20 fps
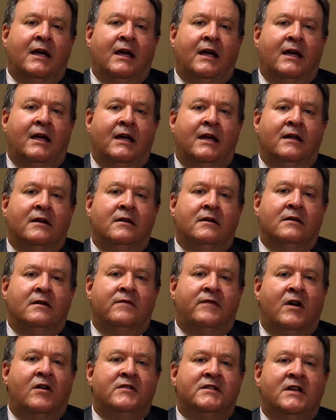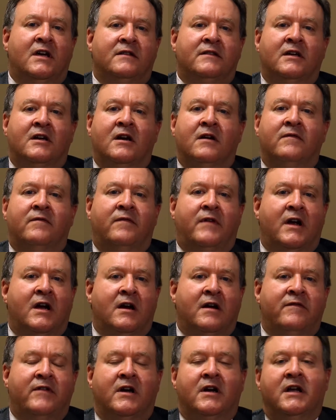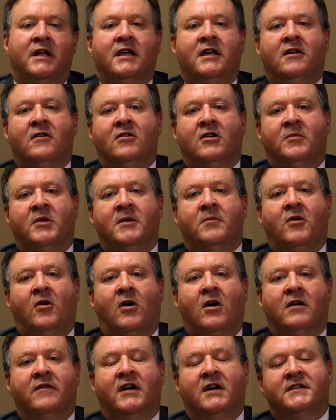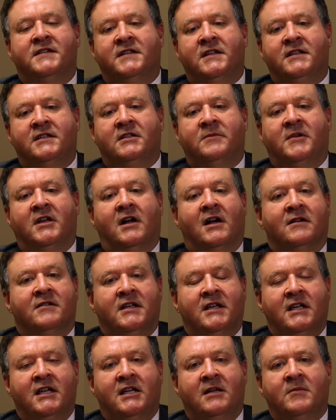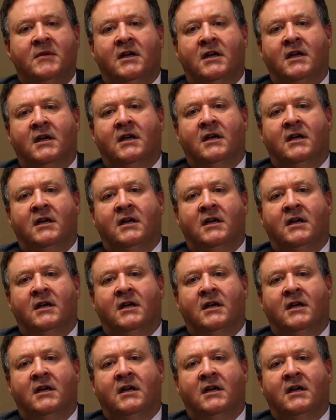and the folks out there are very, very eager to be part of our system and our team.